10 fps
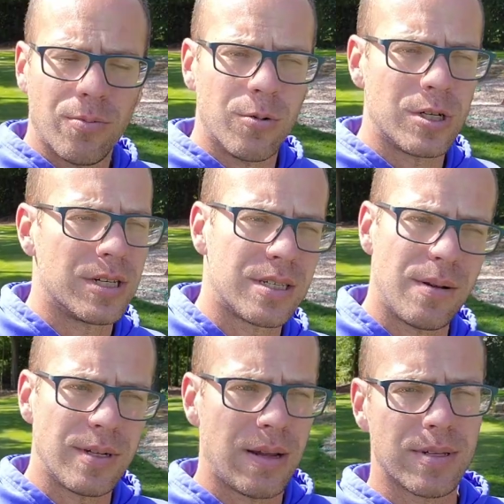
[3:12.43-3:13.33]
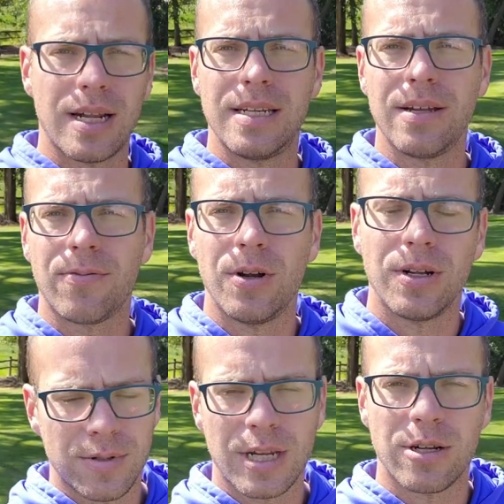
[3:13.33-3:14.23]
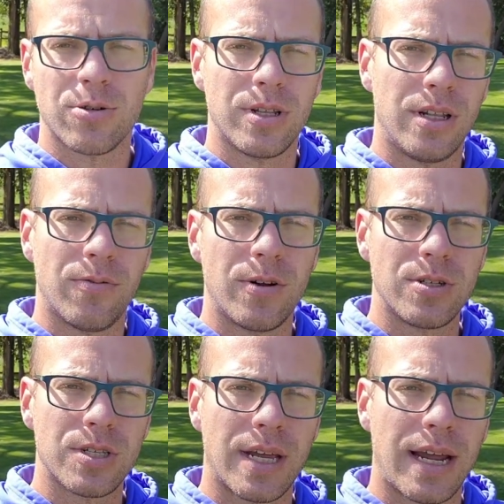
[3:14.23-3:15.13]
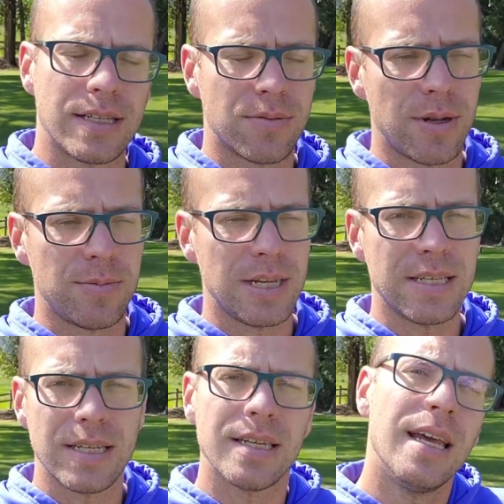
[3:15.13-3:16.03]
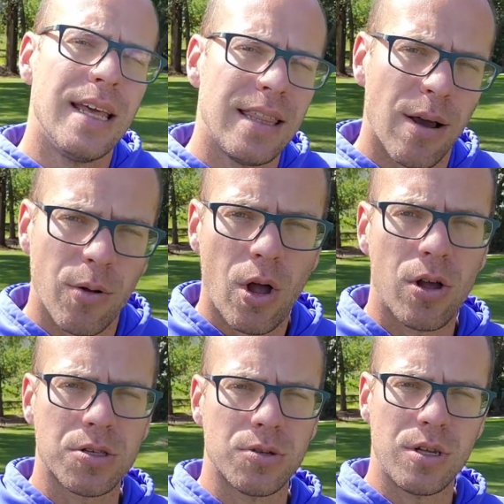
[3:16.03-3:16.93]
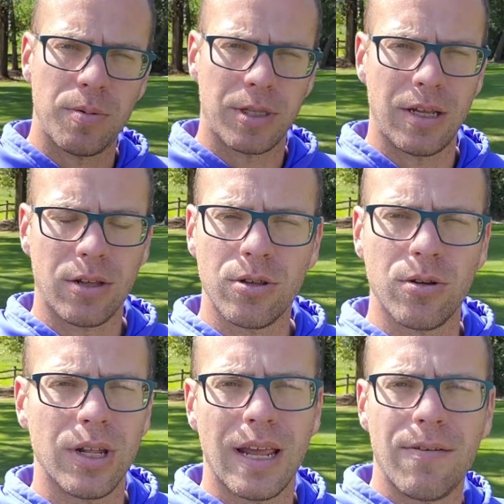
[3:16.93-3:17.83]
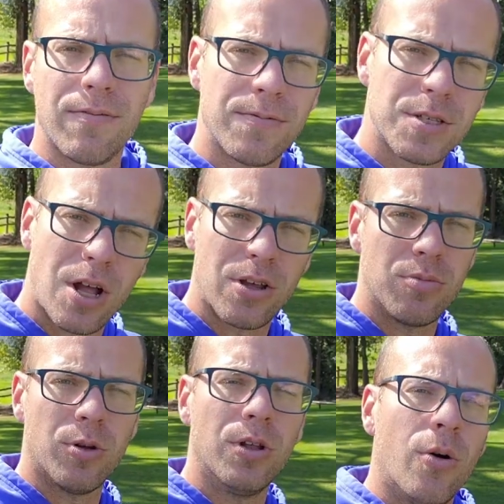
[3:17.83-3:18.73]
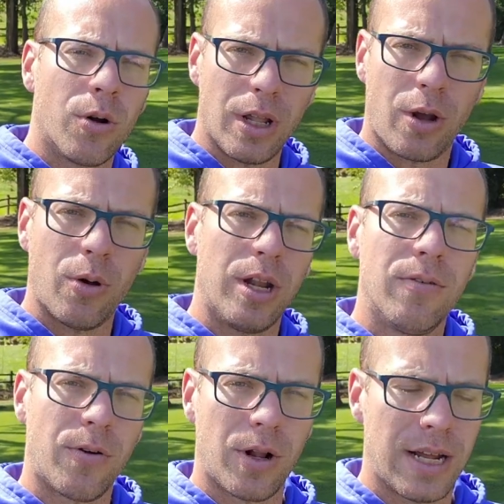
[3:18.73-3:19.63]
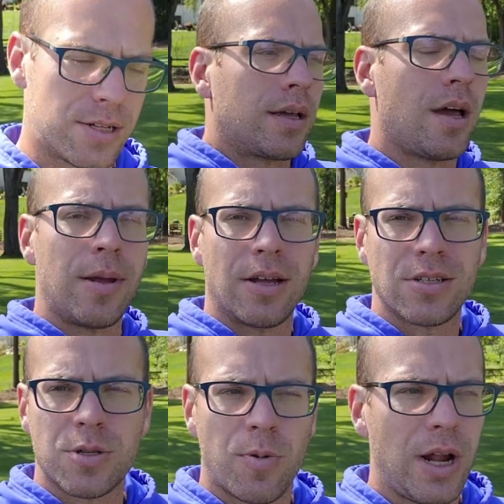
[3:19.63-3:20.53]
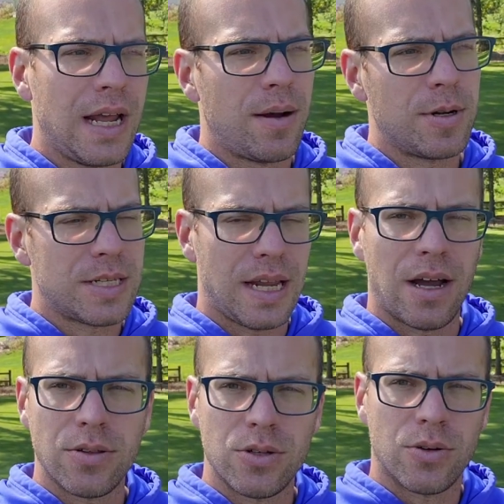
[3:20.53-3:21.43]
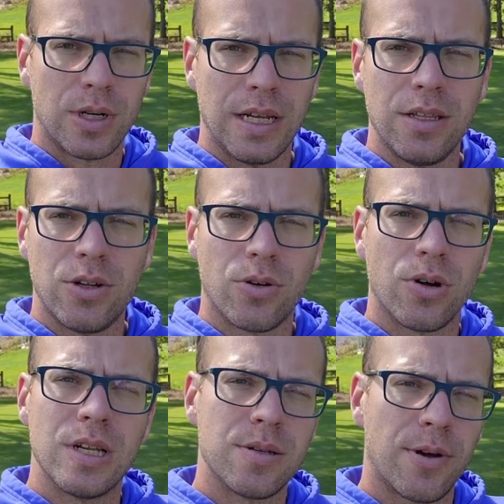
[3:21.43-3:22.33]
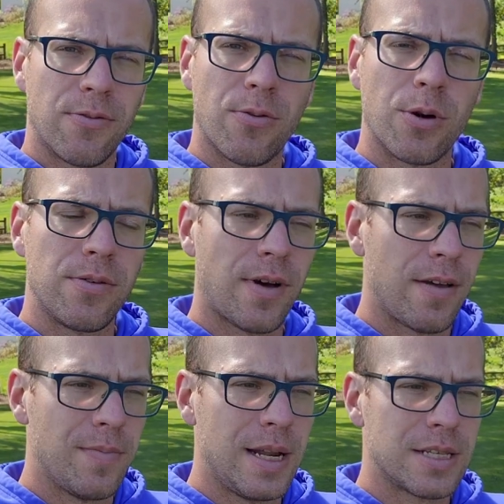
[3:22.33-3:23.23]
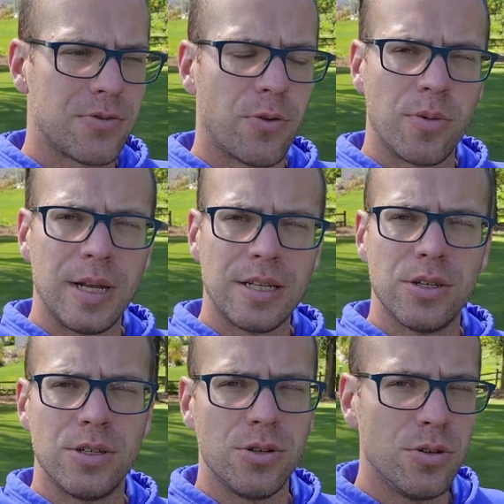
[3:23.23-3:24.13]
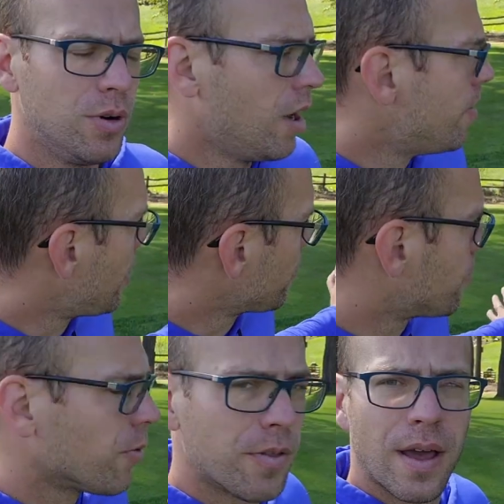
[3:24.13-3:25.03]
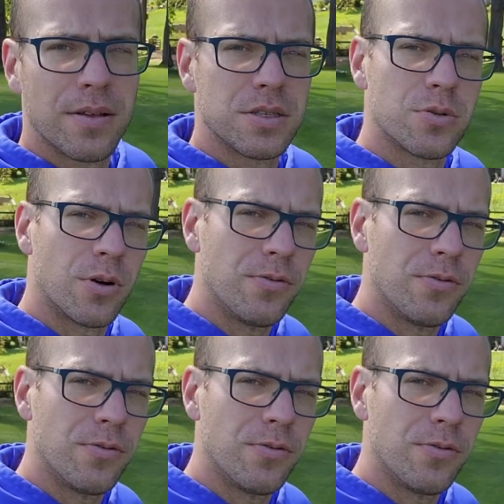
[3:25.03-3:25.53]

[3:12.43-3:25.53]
which is sometimes on a different schedule than the fungicide, sometimes isn't. That will also typically include include a soluble or liquid fertilizer. Coming out to spray, I'm gonna say out the door to in the door is about 45 minutes for me to do about 4,000 square